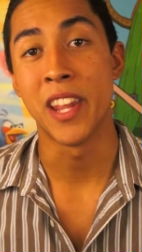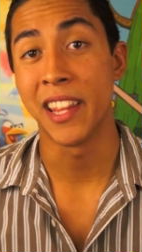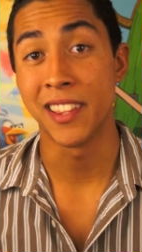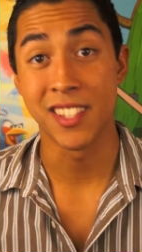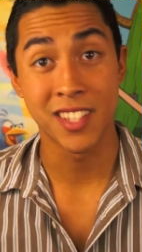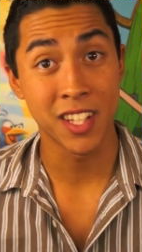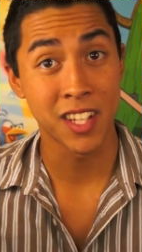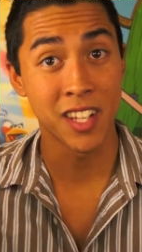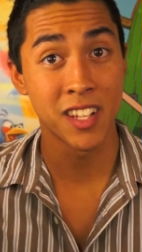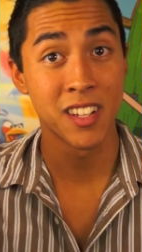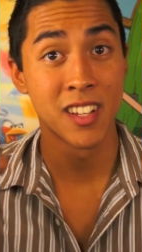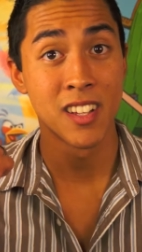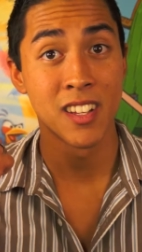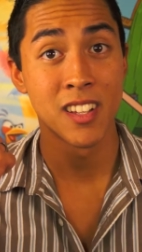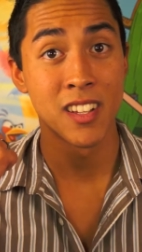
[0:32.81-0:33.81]
I have to see
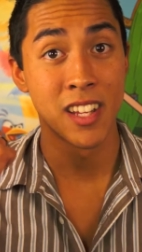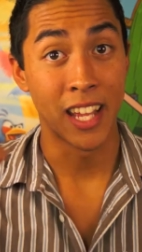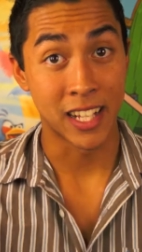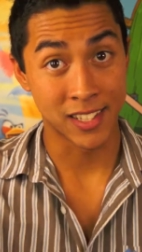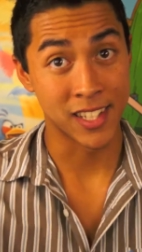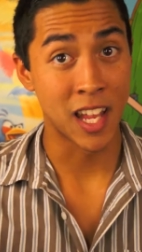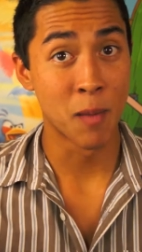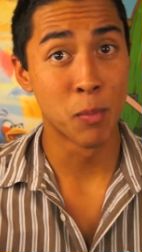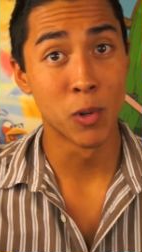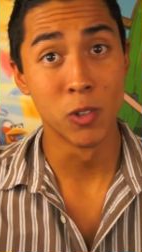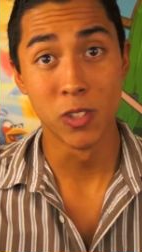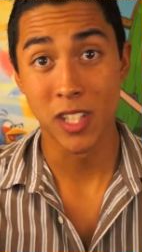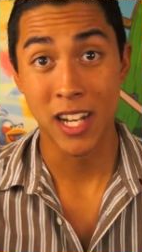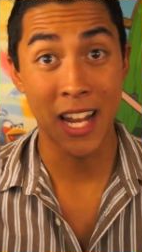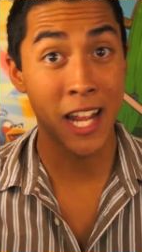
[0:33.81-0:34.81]

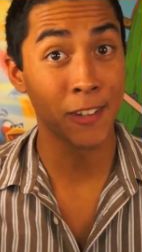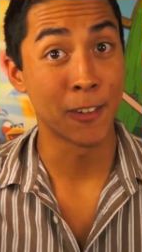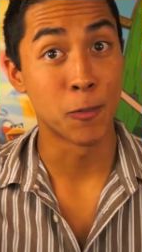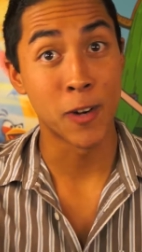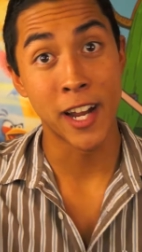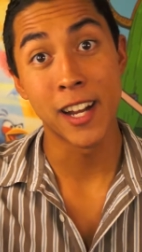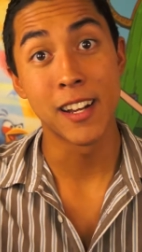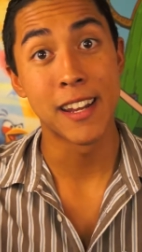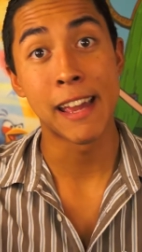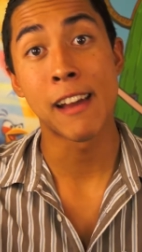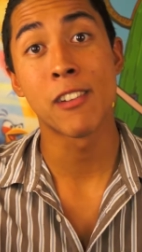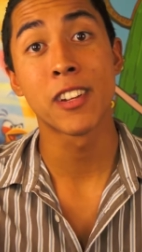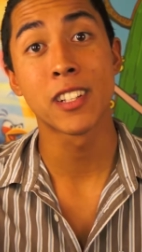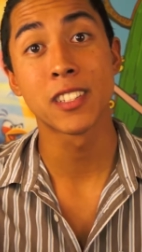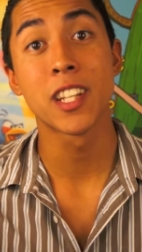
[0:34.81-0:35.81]
examples and I have to write
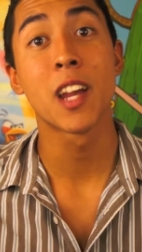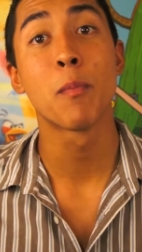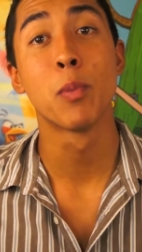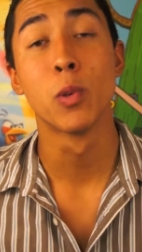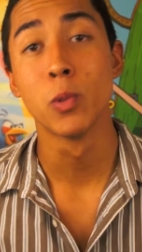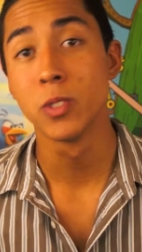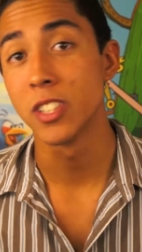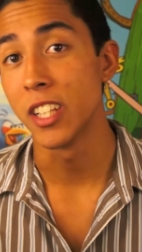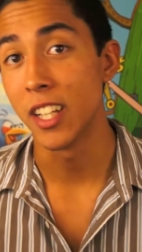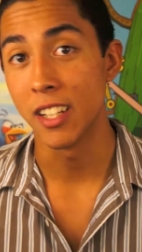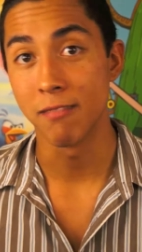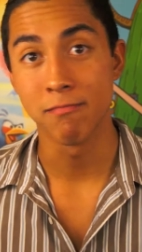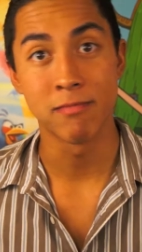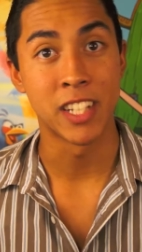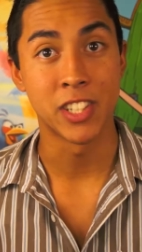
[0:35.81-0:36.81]
down examples,
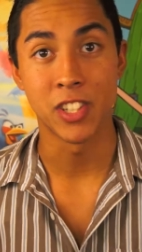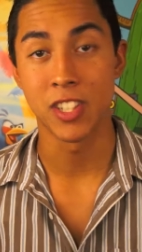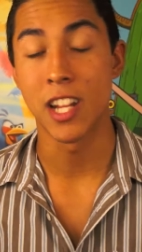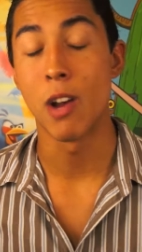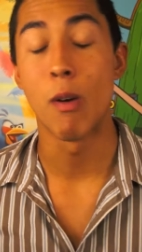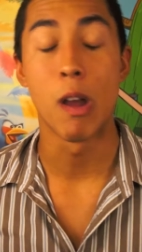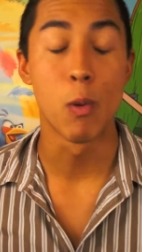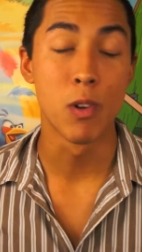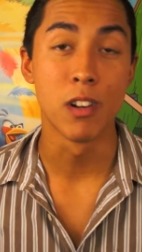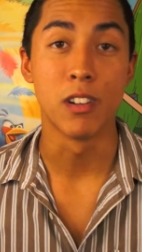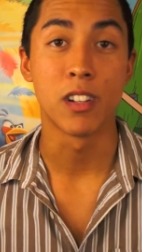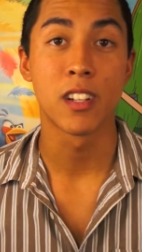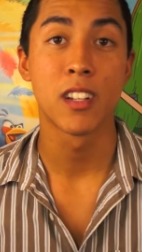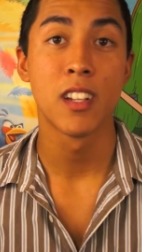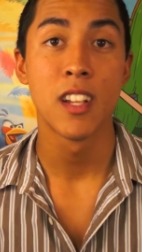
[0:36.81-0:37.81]
and that's just how I work.
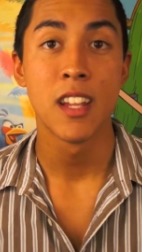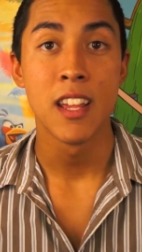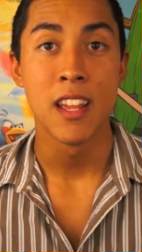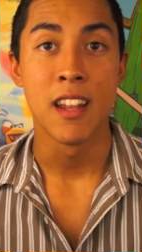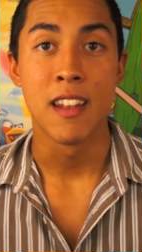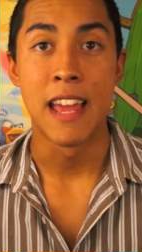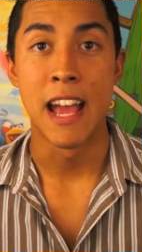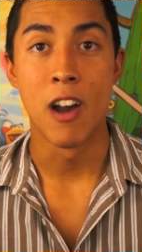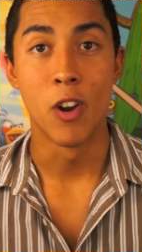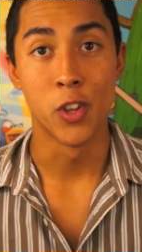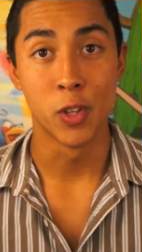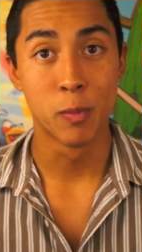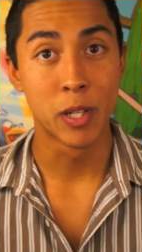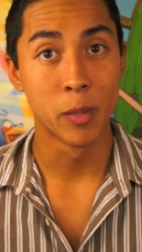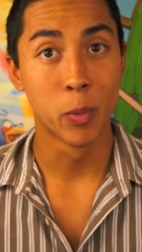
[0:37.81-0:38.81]
Now
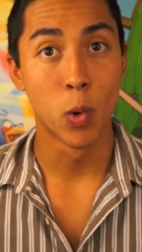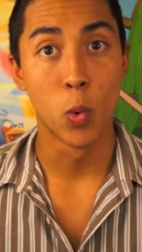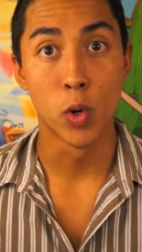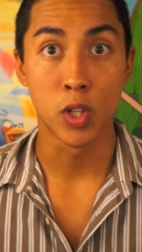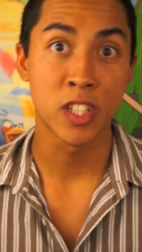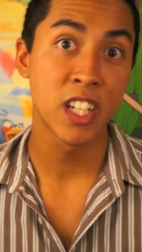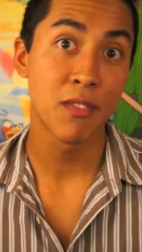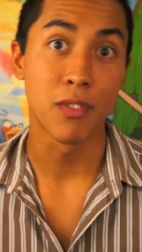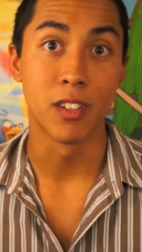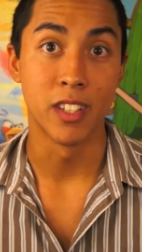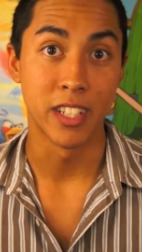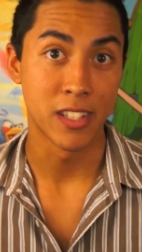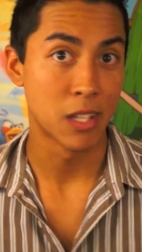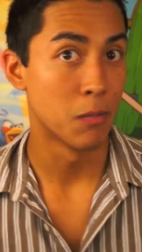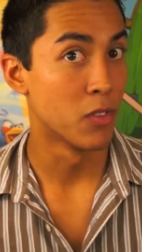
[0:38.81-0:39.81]
other people work
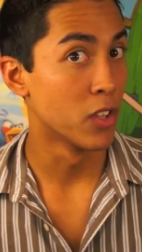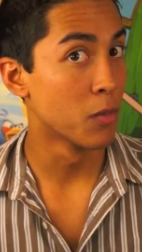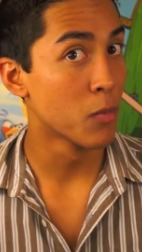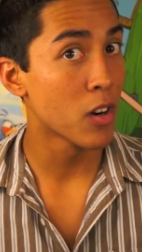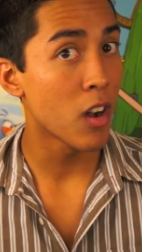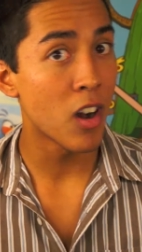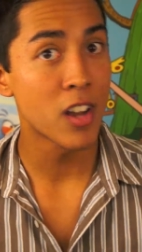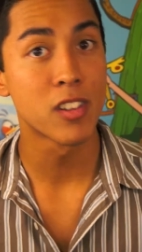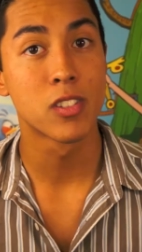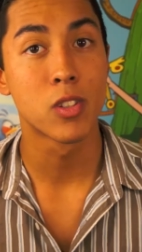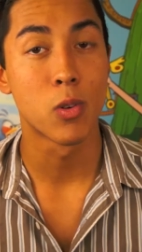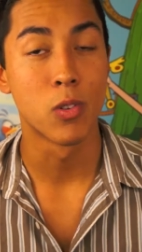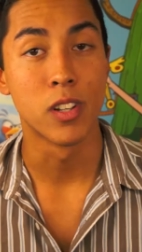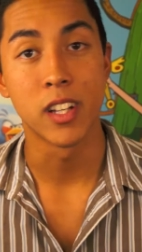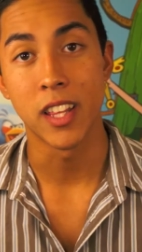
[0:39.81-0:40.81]
differently. Some of them are
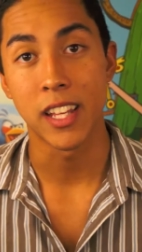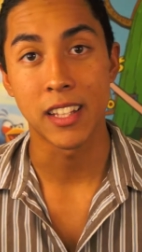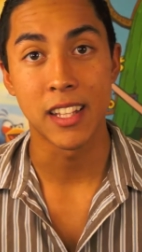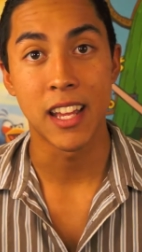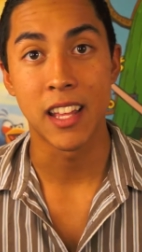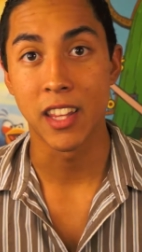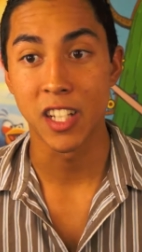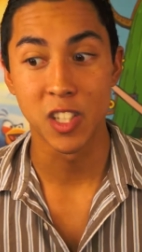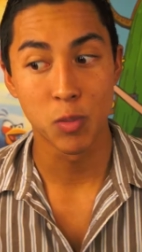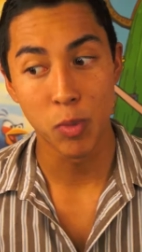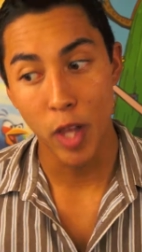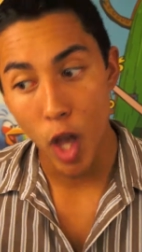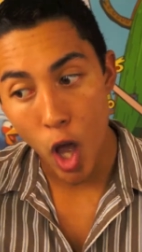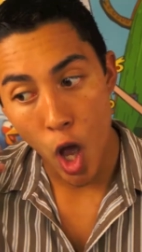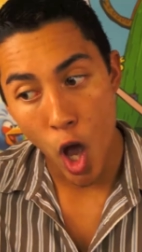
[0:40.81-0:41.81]
auditory like that. And just be
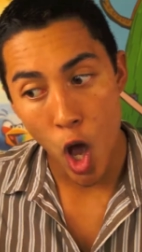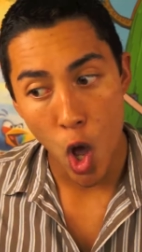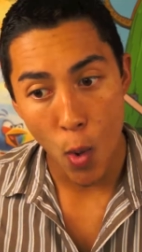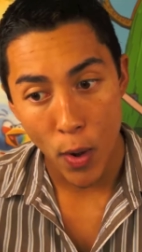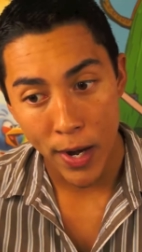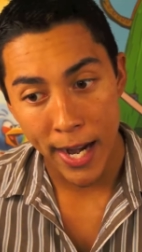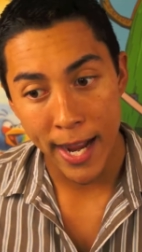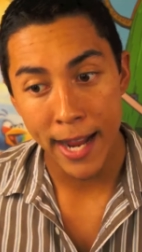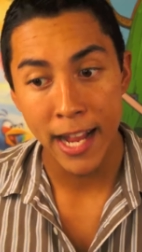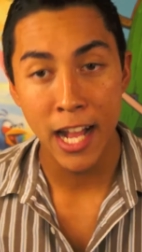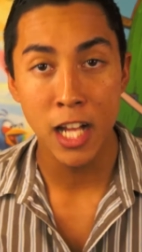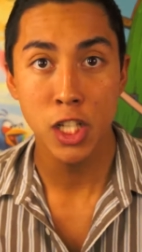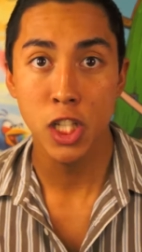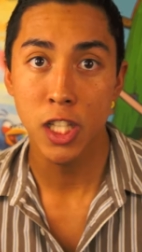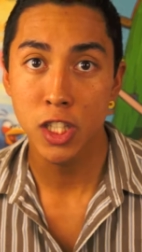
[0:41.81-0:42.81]
like, oh, okay,
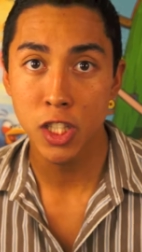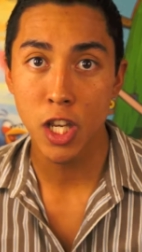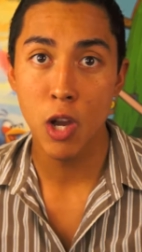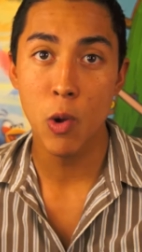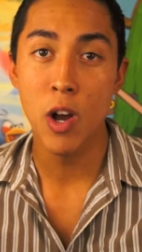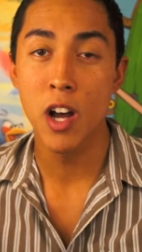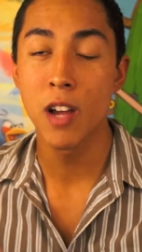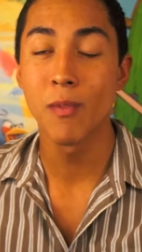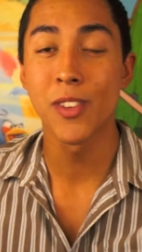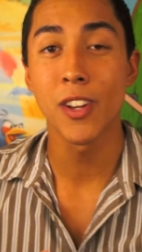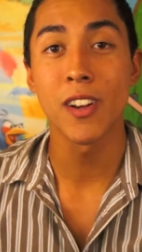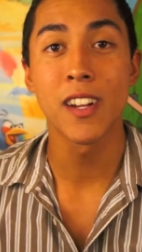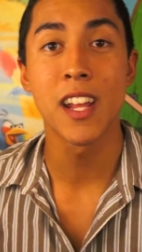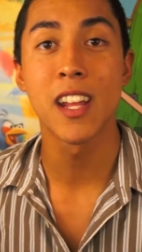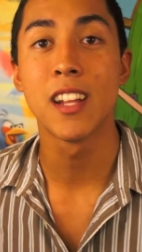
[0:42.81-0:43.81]
got you, let's go on with
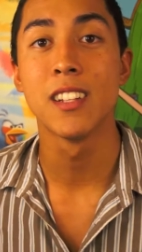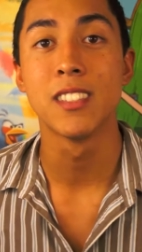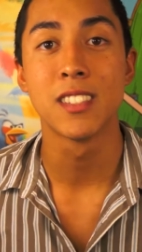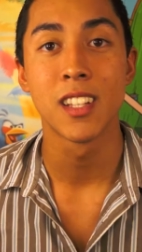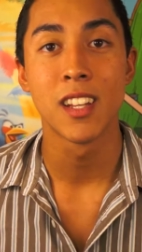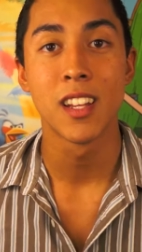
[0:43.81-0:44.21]
our days.